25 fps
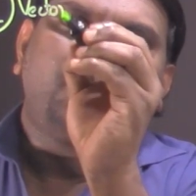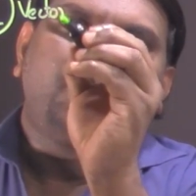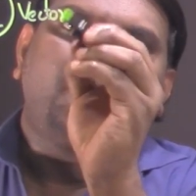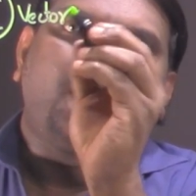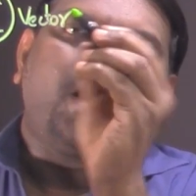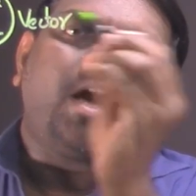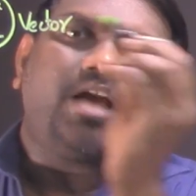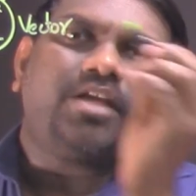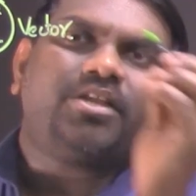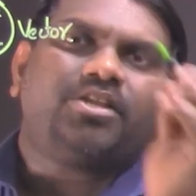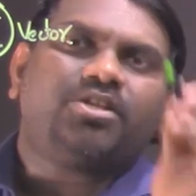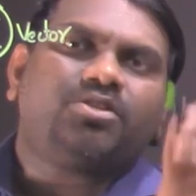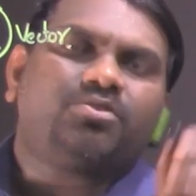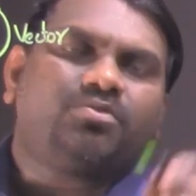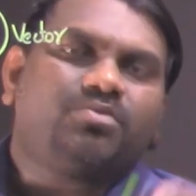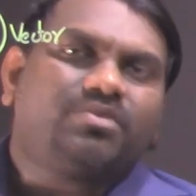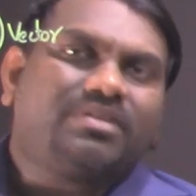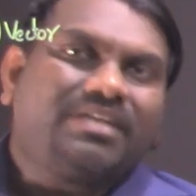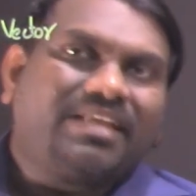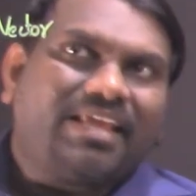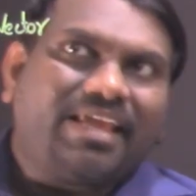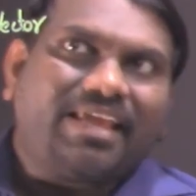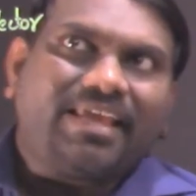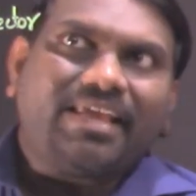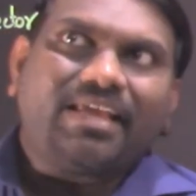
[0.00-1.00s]
I need to
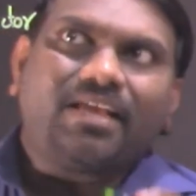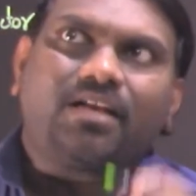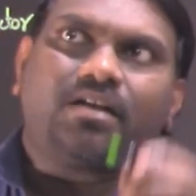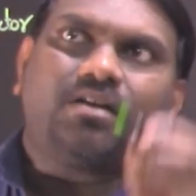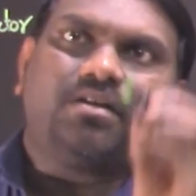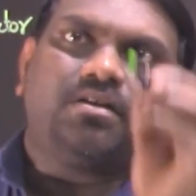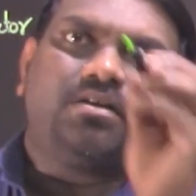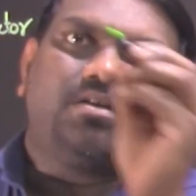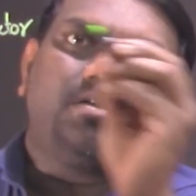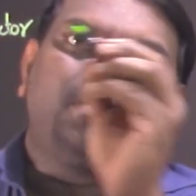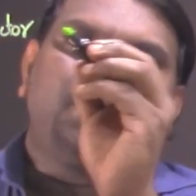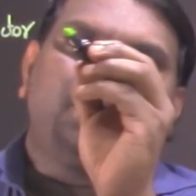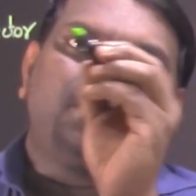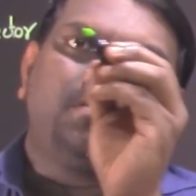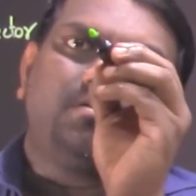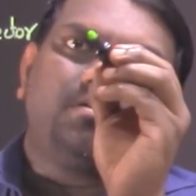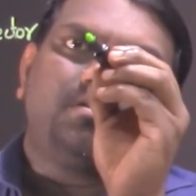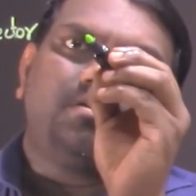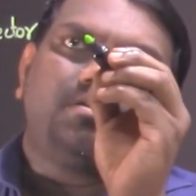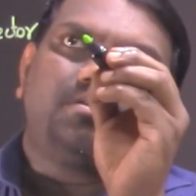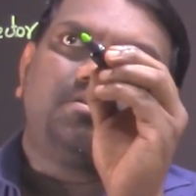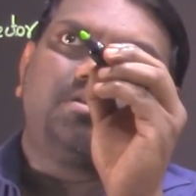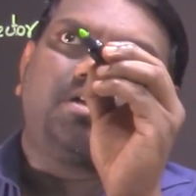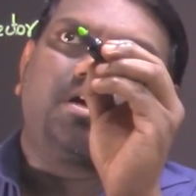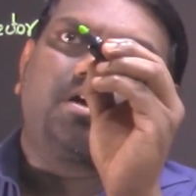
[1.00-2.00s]
take
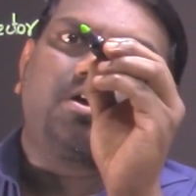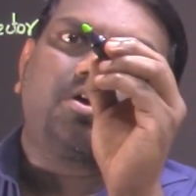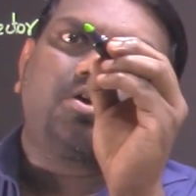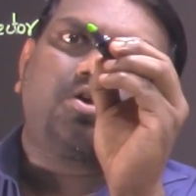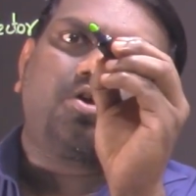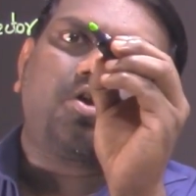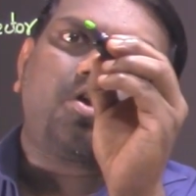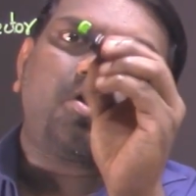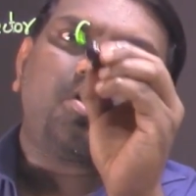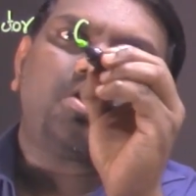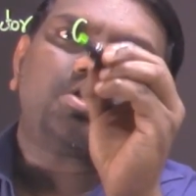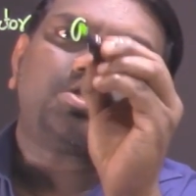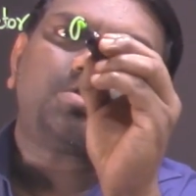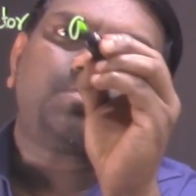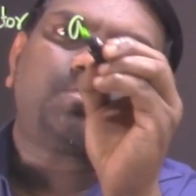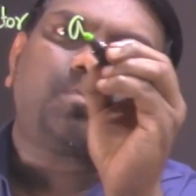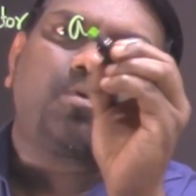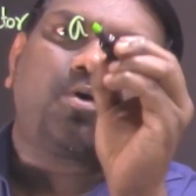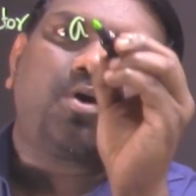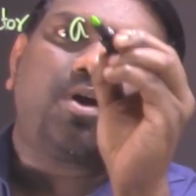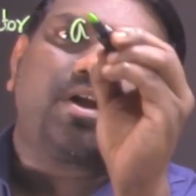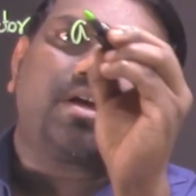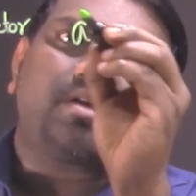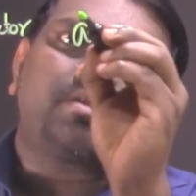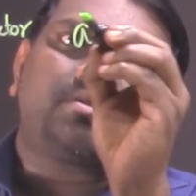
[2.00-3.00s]
the cross
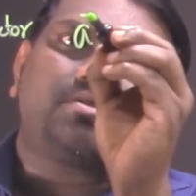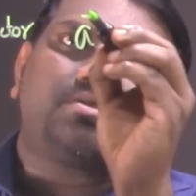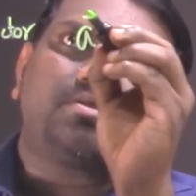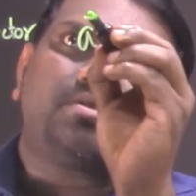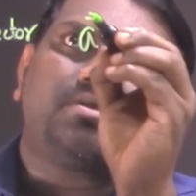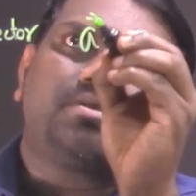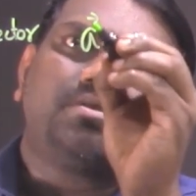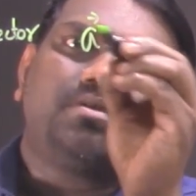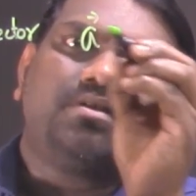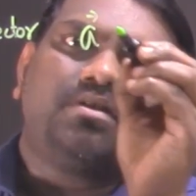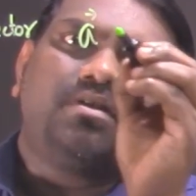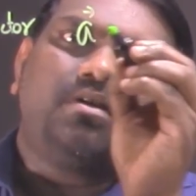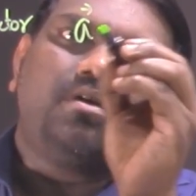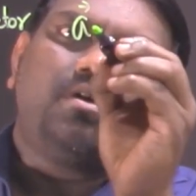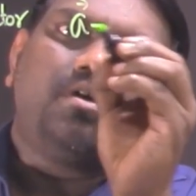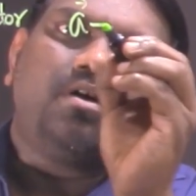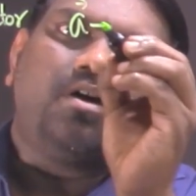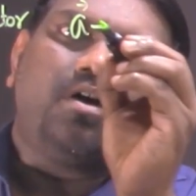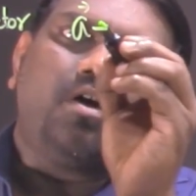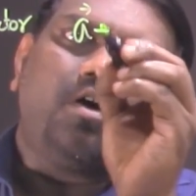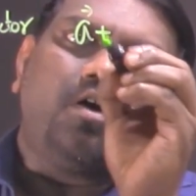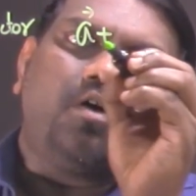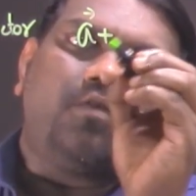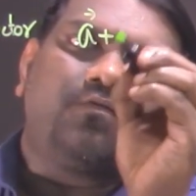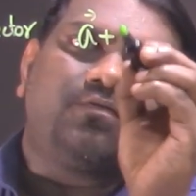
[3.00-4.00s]
product
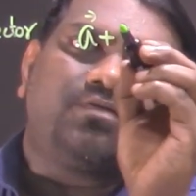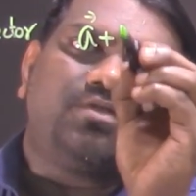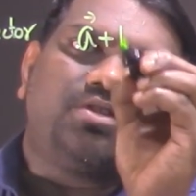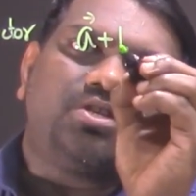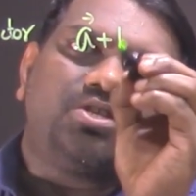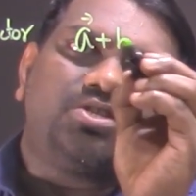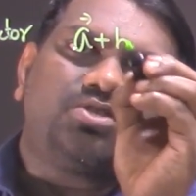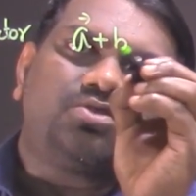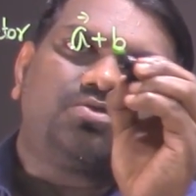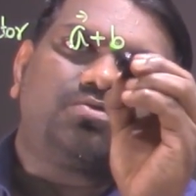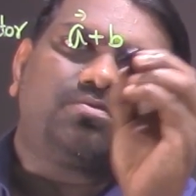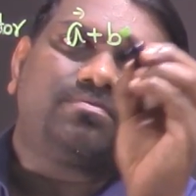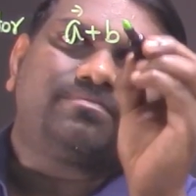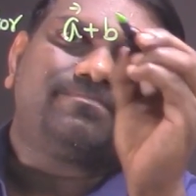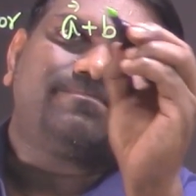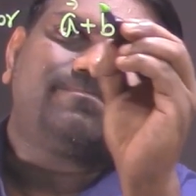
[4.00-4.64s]
of these two.